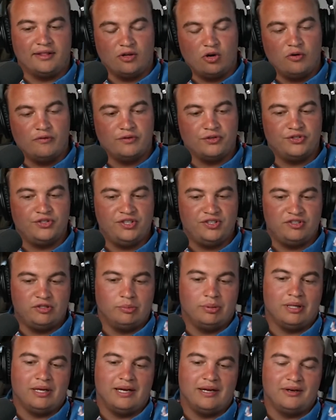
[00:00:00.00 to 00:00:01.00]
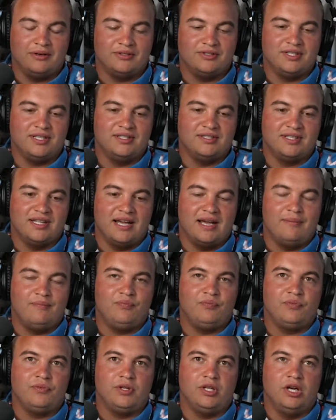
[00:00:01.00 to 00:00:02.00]
overseas suppliers, is that
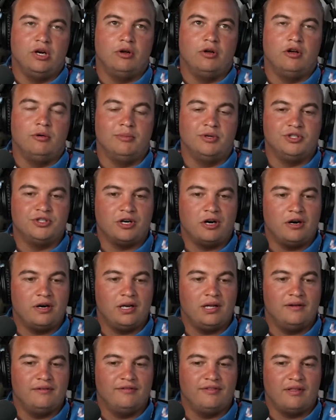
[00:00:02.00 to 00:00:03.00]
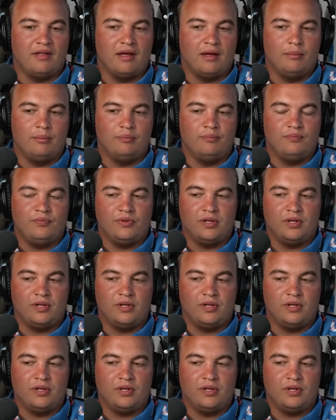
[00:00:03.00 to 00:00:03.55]
a majority of them,